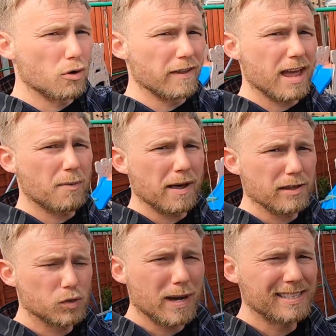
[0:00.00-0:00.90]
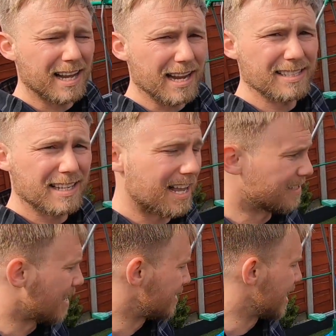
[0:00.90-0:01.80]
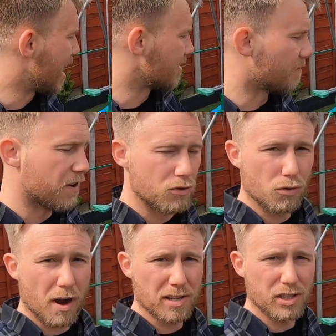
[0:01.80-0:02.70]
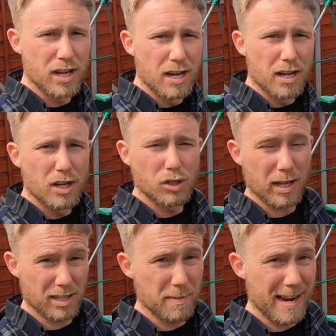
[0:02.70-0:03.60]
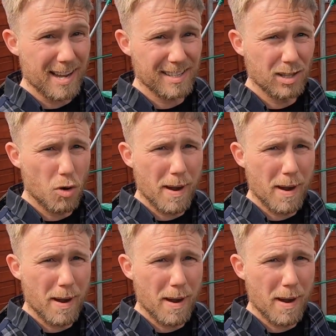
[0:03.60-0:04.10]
over there where the swing set is, that's actually artificial grass. So that's going to be nice and low